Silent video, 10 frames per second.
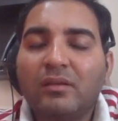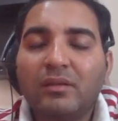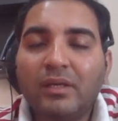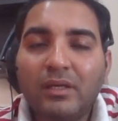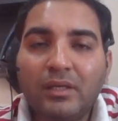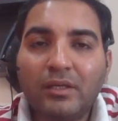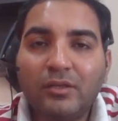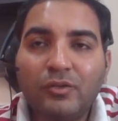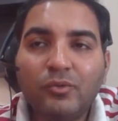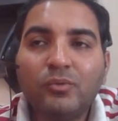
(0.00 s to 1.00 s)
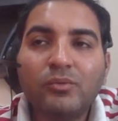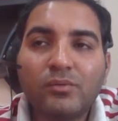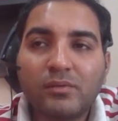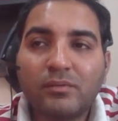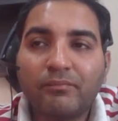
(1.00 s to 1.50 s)
they
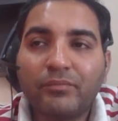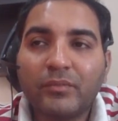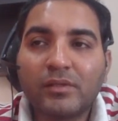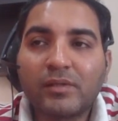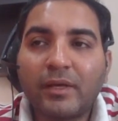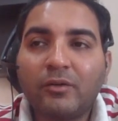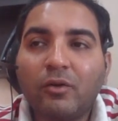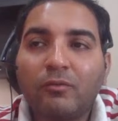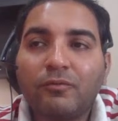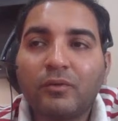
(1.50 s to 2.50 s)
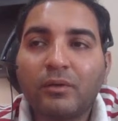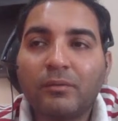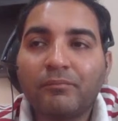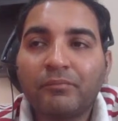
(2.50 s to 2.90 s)
use this kind of uh,